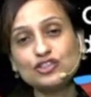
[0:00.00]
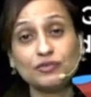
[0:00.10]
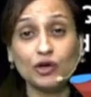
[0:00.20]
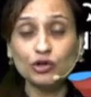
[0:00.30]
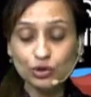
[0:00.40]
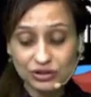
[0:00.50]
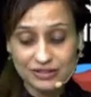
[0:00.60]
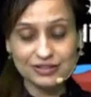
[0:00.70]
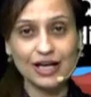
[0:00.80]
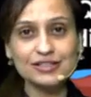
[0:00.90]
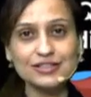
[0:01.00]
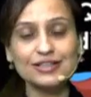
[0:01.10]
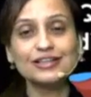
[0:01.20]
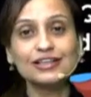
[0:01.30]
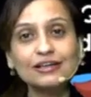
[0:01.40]
So we're going to discuss a
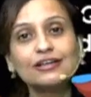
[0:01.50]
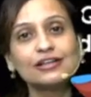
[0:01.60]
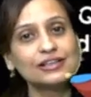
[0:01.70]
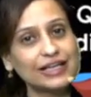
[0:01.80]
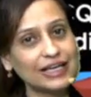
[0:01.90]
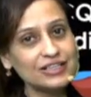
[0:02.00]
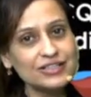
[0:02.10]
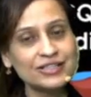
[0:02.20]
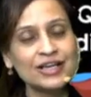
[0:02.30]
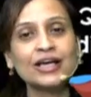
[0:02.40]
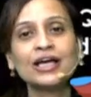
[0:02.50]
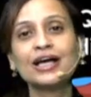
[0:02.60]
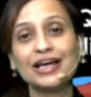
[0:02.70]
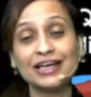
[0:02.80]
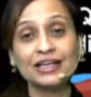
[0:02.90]
clinical case
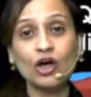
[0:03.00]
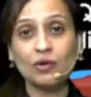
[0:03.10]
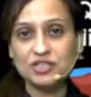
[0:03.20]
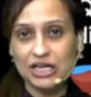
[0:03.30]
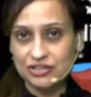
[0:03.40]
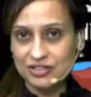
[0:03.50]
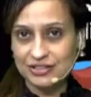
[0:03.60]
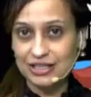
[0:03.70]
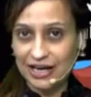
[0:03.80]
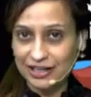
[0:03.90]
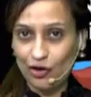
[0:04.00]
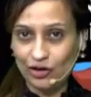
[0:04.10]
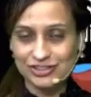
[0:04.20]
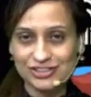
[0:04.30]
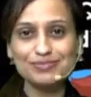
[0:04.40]
in obstetrics and
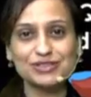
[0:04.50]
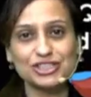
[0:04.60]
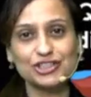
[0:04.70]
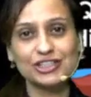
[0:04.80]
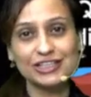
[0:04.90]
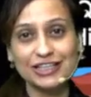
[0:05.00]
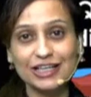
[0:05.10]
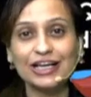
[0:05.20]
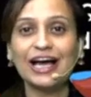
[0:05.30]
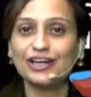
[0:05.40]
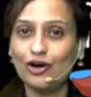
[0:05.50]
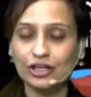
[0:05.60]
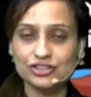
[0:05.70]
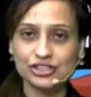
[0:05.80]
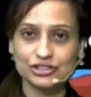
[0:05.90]
gynecology, particularly
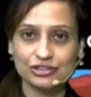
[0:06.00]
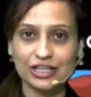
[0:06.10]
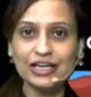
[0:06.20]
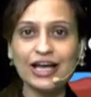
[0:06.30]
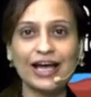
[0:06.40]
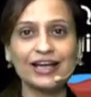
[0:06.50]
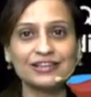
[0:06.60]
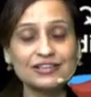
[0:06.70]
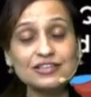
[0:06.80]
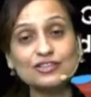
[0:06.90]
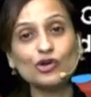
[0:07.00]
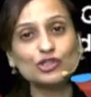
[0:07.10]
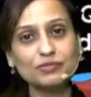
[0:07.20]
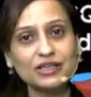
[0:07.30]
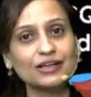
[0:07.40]
gynecology today, and this is going to
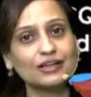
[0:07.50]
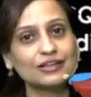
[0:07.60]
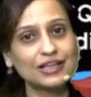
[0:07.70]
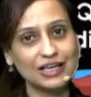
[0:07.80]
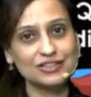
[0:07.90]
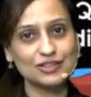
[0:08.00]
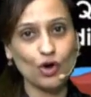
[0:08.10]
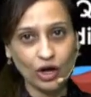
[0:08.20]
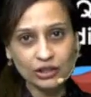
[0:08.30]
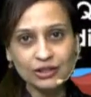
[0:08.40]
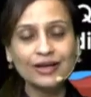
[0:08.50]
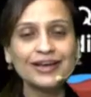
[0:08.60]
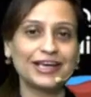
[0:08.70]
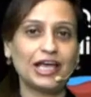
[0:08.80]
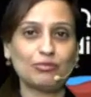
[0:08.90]
be a case on
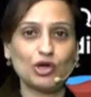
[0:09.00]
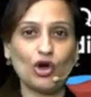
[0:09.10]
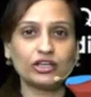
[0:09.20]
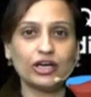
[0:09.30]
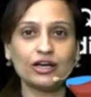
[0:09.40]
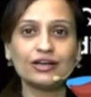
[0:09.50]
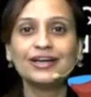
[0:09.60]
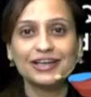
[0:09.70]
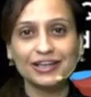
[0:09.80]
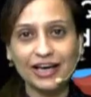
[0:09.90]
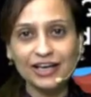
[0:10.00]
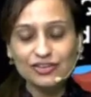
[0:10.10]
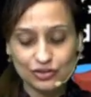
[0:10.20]
amenorrhea, right?